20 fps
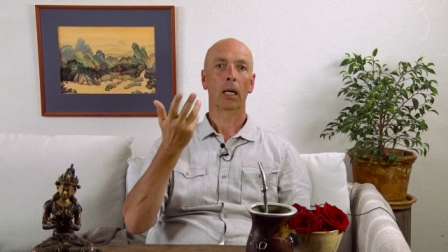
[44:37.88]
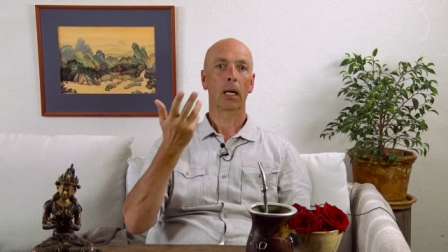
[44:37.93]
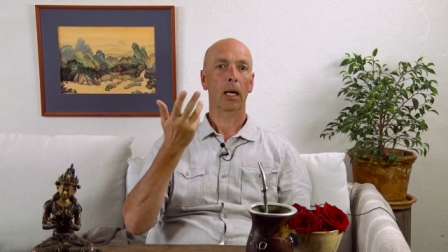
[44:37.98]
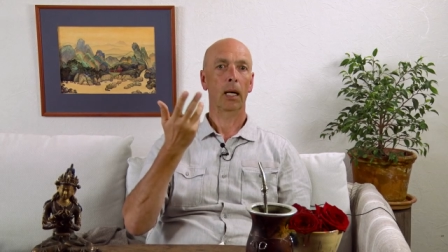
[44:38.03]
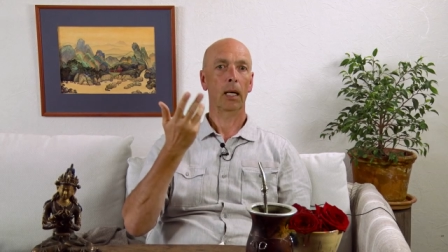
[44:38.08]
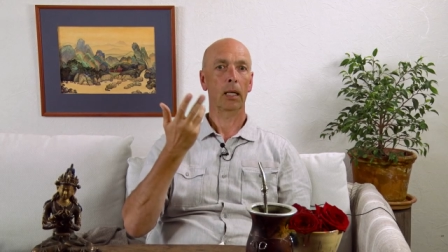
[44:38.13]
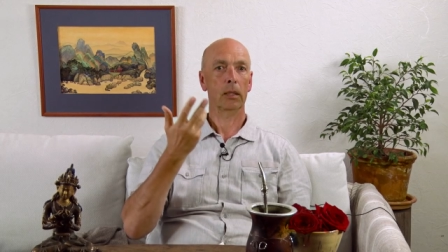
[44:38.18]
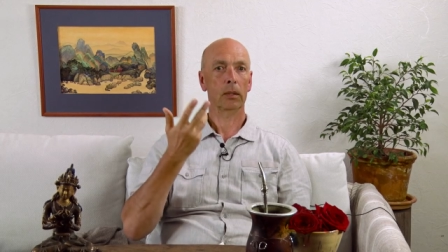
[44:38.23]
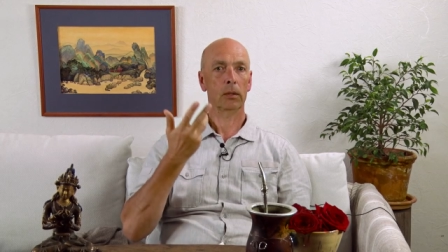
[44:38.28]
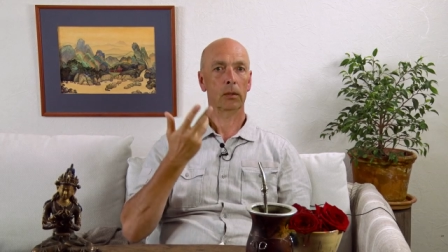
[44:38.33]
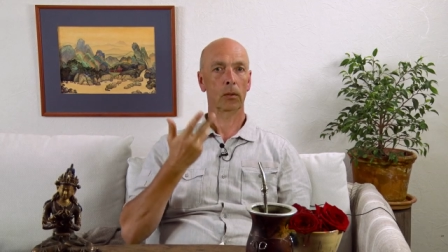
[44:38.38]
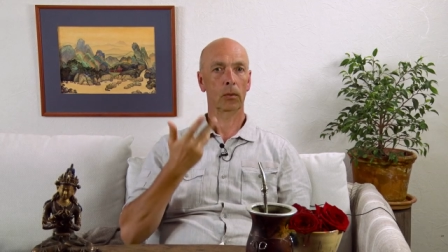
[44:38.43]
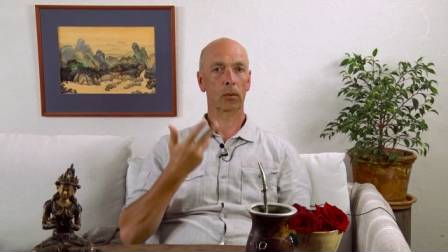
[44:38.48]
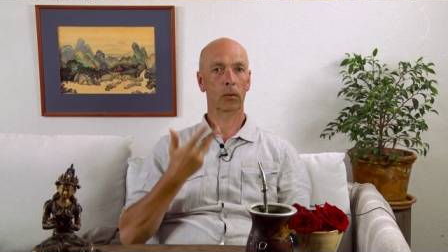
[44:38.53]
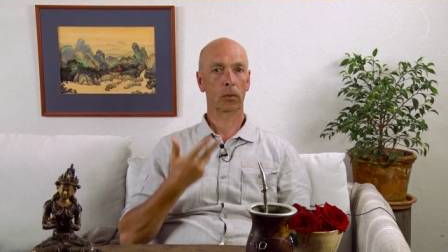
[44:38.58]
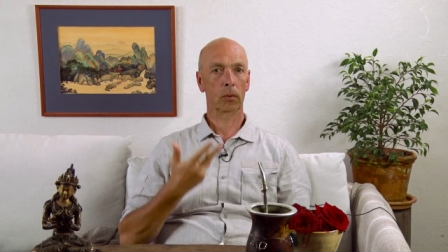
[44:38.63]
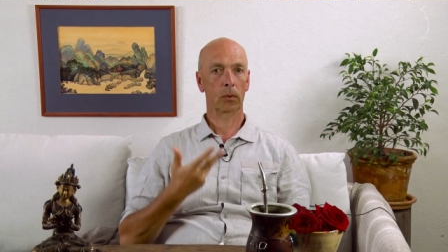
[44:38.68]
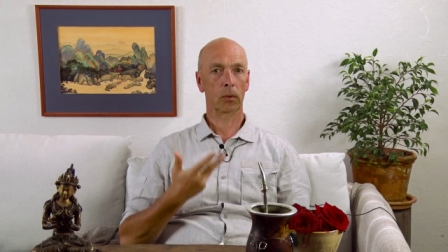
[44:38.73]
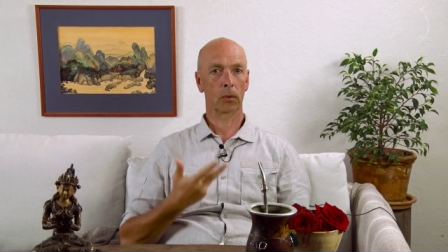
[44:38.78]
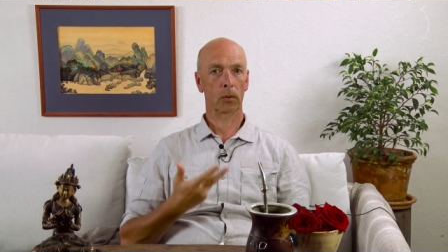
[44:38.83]
as the
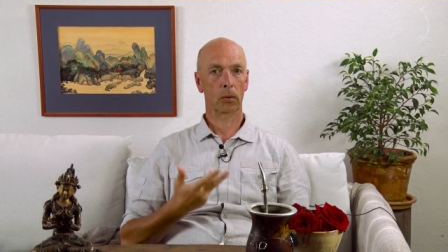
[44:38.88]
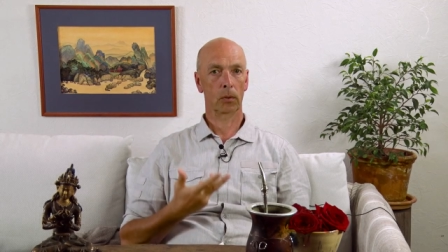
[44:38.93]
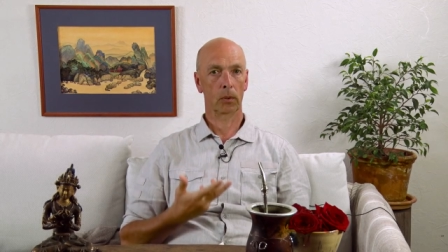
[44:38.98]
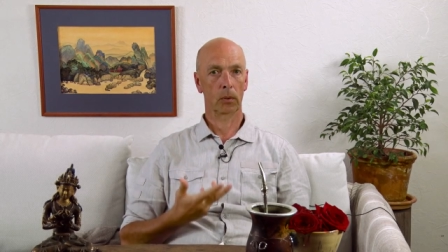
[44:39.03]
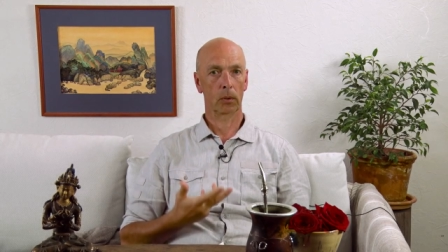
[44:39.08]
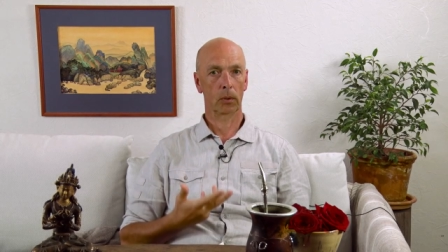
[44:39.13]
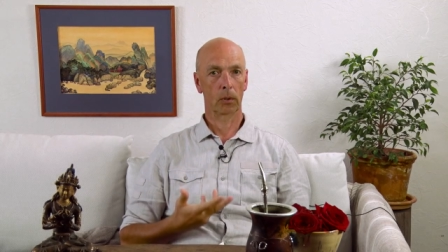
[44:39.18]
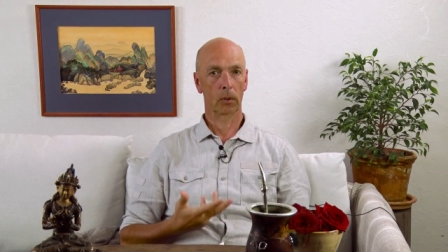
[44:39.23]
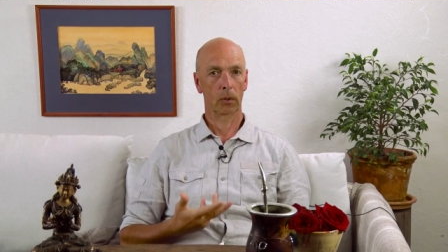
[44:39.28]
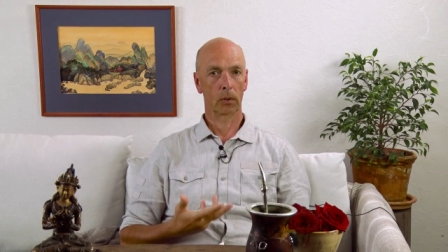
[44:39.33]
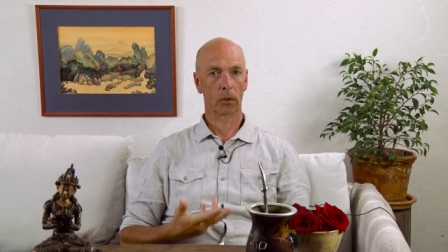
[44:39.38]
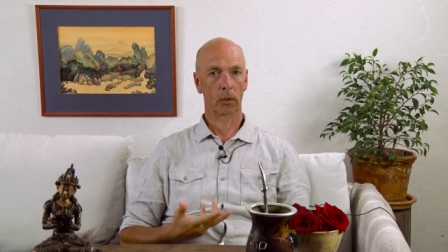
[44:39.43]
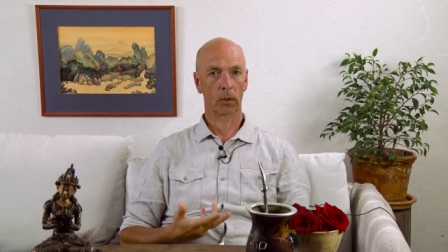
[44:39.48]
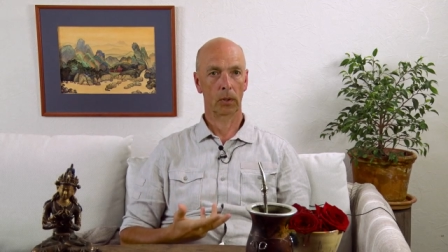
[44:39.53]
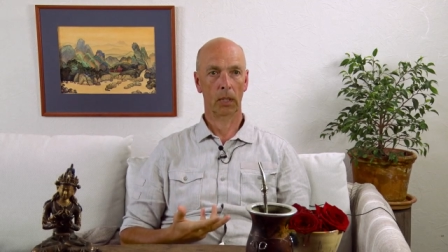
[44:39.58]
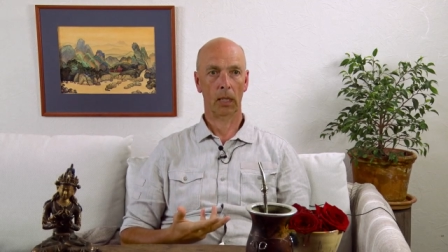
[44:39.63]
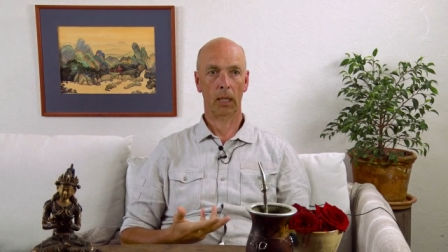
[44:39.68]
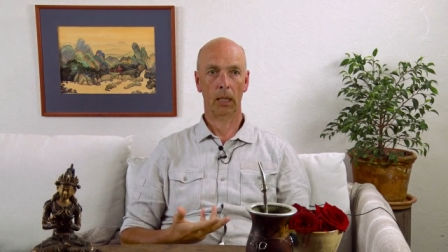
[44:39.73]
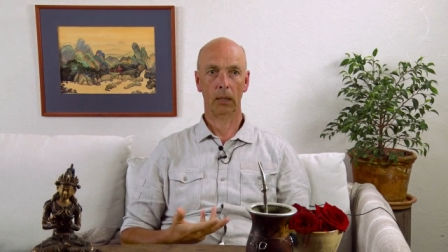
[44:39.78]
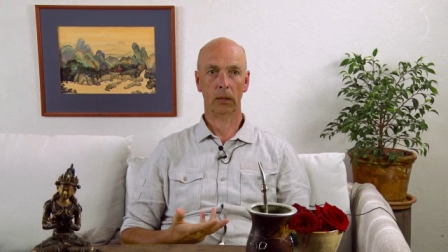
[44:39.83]
Guru
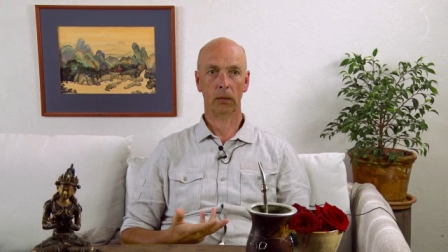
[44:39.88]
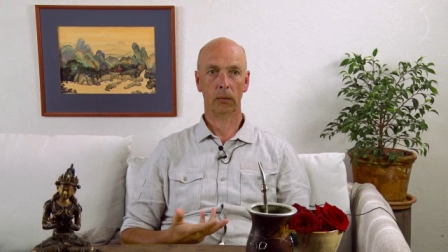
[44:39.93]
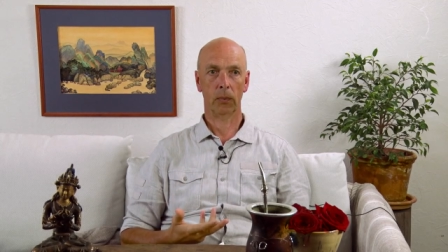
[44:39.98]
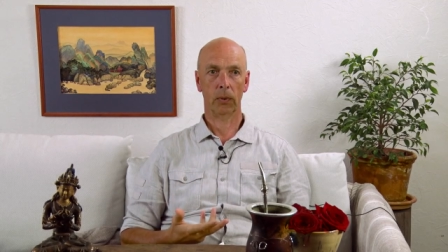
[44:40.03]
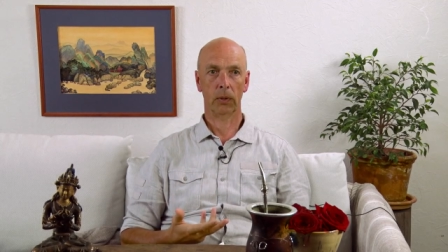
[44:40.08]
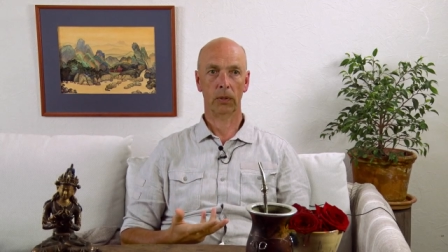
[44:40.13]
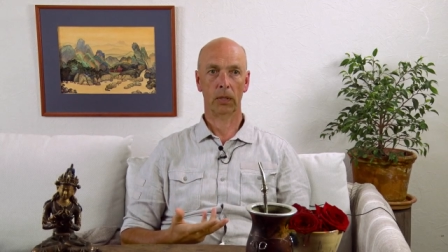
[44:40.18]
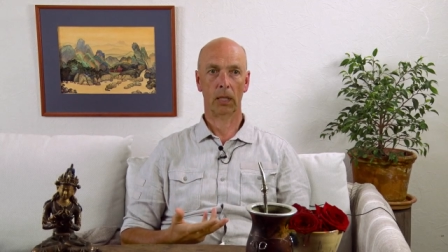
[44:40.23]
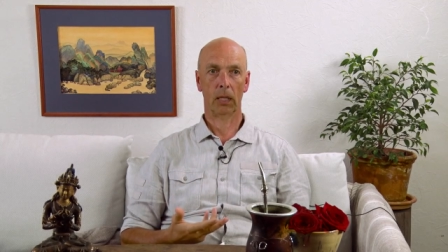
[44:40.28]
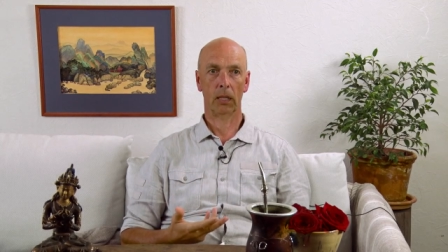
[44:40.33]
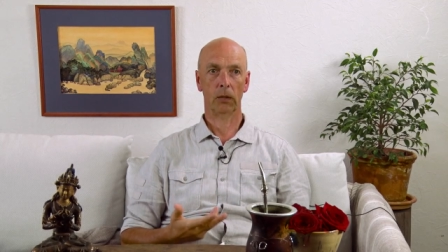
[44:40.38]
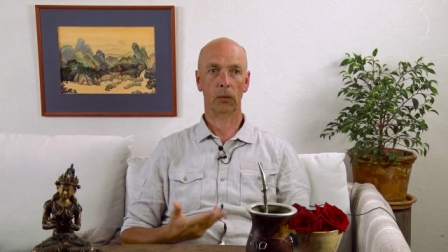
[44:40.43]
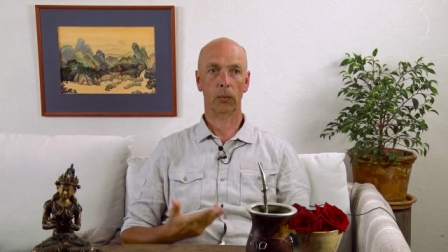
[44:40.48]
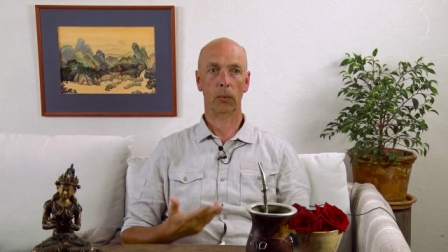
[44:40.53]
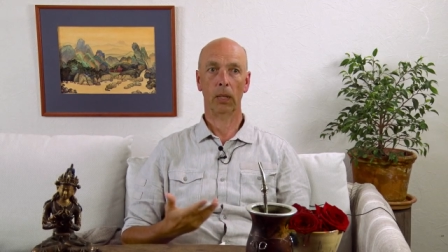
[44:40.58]
unites with us,